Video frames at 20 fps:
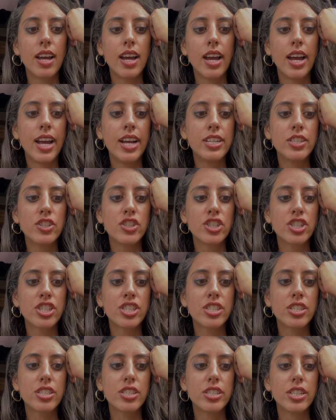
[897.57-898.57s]
and
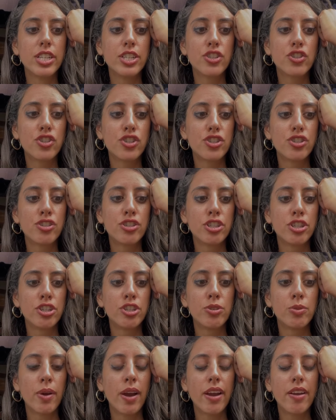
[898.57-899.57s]
just introduce a
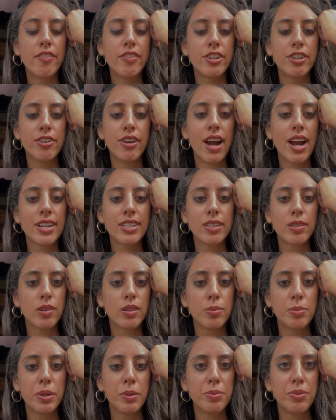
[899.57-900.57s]
new way of interacting
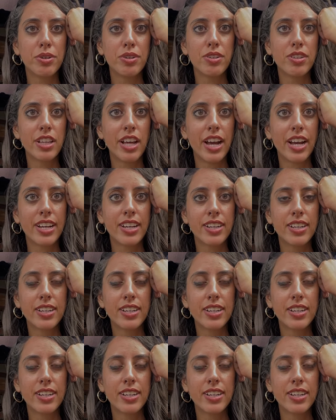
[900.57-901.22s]
with people. Like,